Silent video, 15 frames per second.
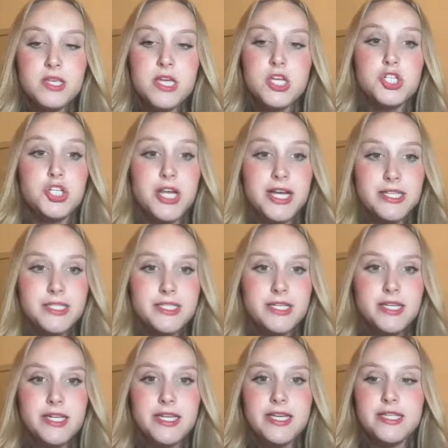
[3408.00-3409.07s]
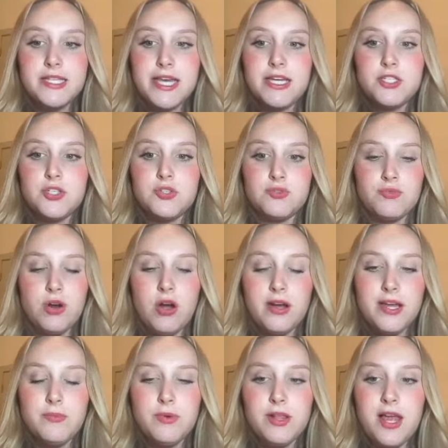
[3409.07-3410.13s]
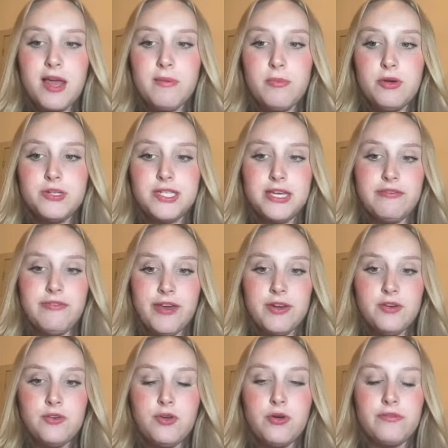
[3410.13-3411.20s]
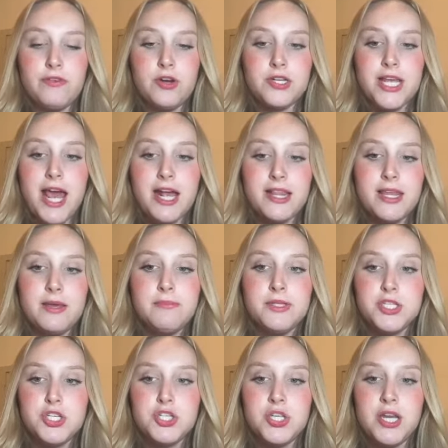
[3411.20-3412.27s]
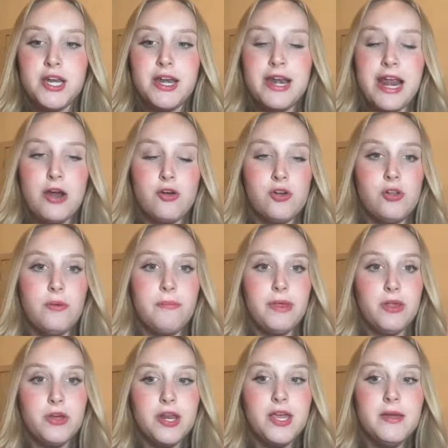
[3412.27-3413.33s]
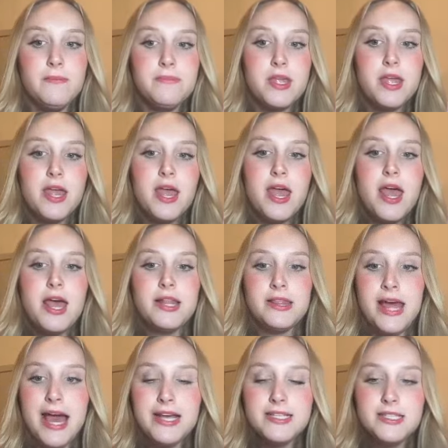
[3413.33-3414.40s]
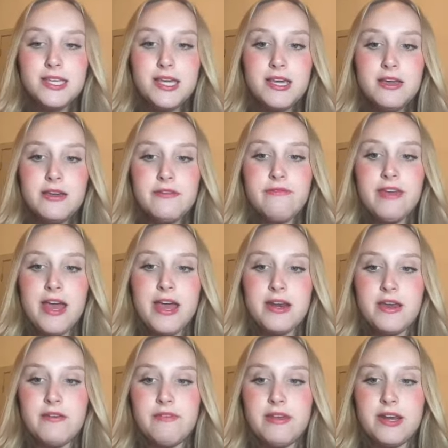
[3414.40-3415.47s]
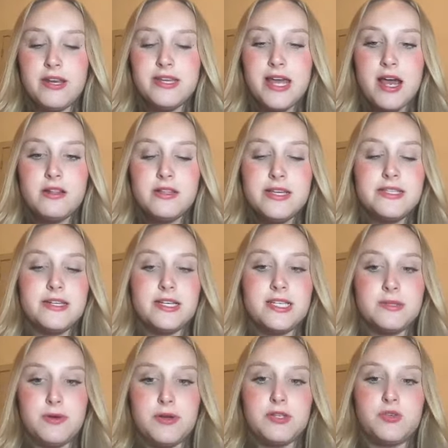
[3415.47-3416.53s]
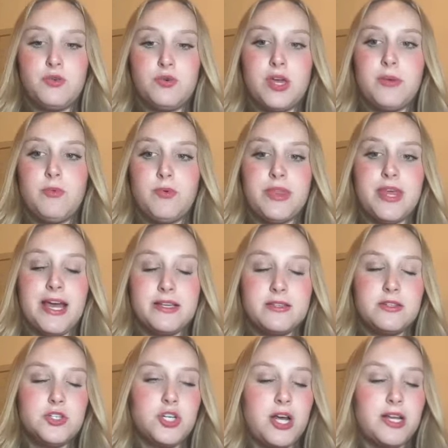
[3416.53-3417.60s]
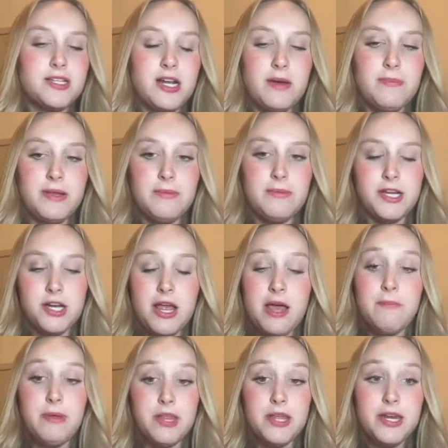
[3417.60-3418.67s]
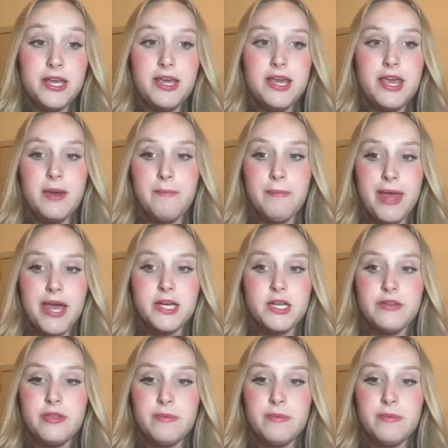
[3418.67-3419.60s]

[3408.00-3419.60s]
Jansen is a strong and reliable defender known for her tackling, positioning, and aerial ability. Lastly, Van Venedouw is an experienced goalkeeper with excellent shot-stopping ability, command of the